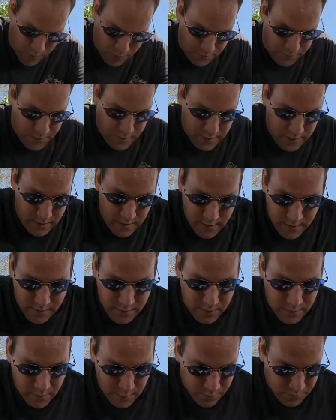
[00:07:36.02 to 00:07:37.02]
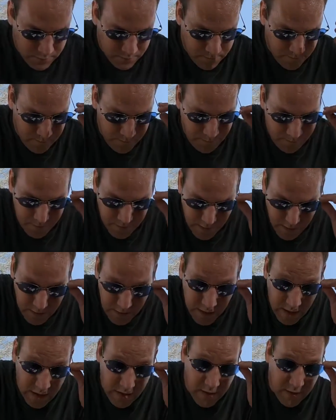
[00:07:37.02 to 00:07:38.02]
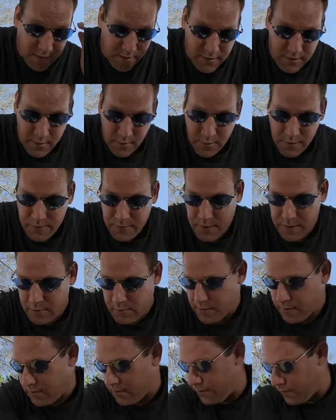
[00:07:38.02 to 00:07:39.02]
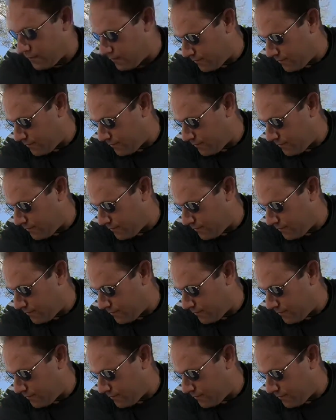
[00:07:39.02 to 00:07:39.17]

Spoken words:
feet to get to, and you got nothing to inflate with.